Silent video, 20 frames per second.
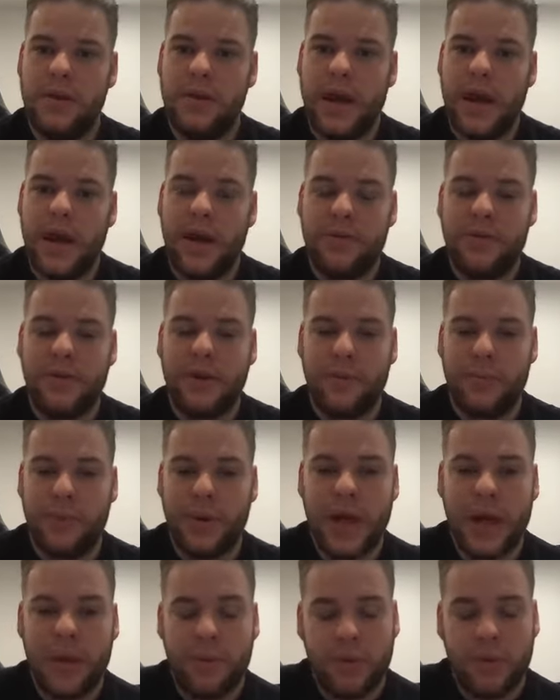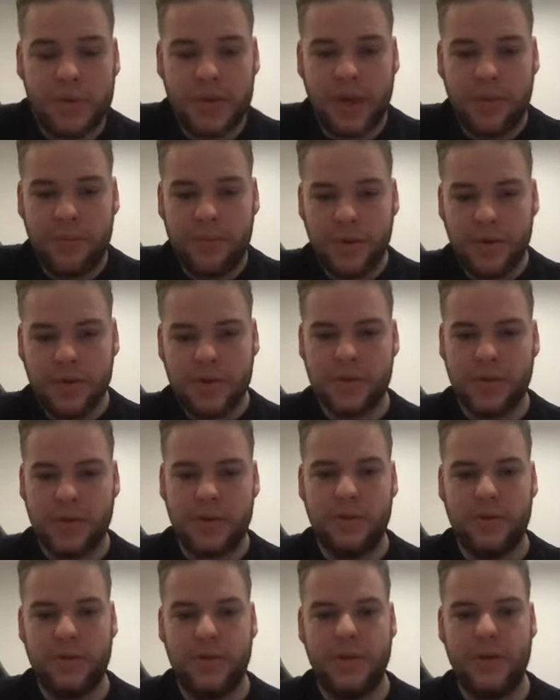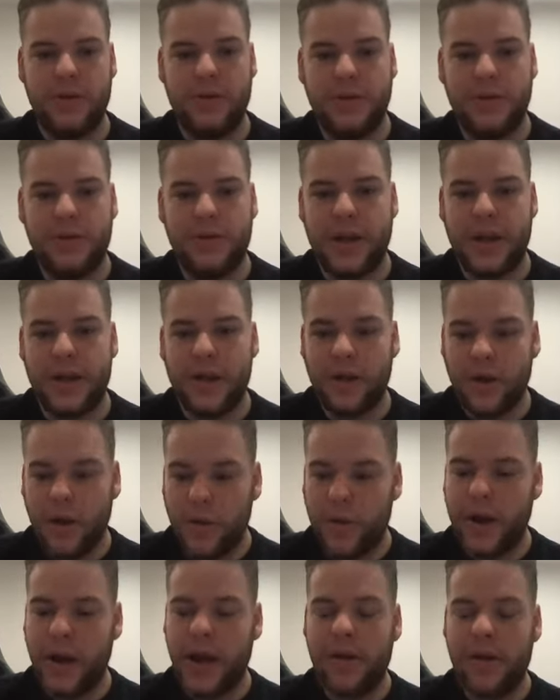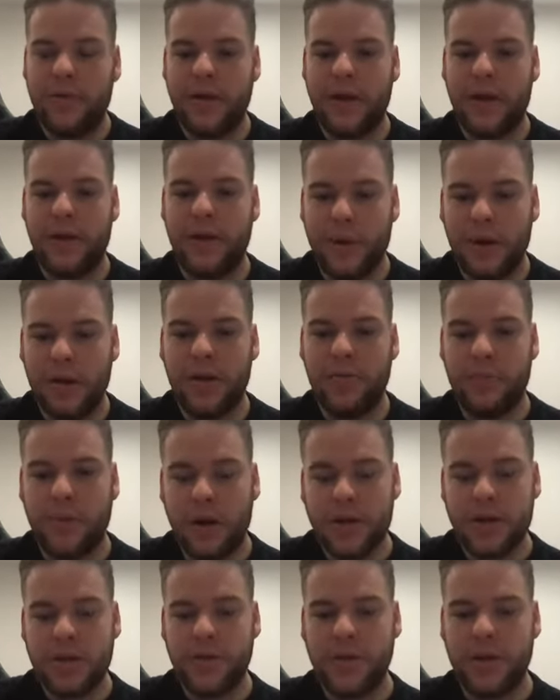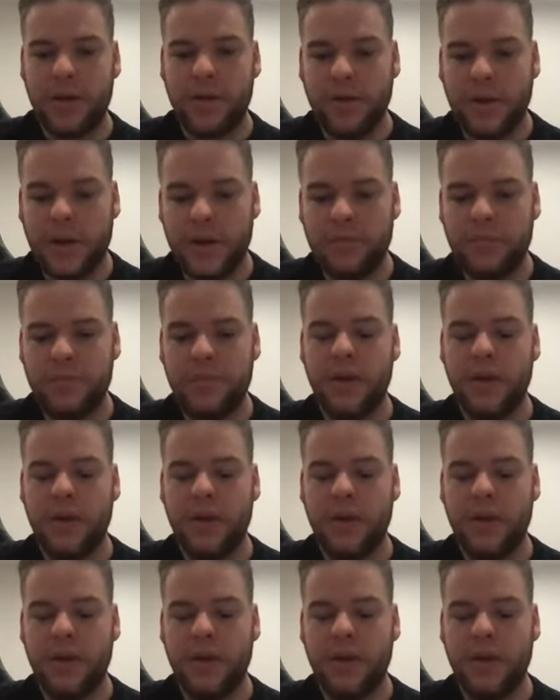after I became world champion. So she was like, you already have like a build-up archery career,